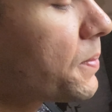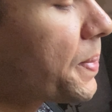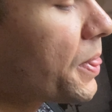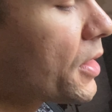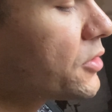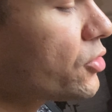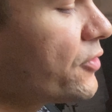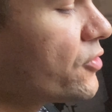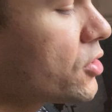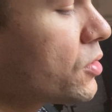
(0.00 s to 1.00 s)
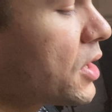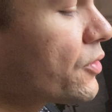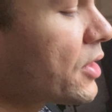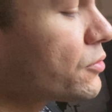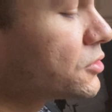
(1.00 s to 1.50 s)
I don't even know how that
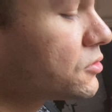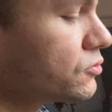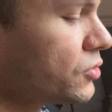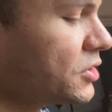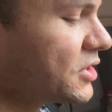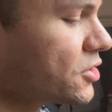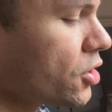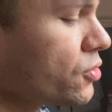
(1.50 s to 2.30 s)
would... Where does that go?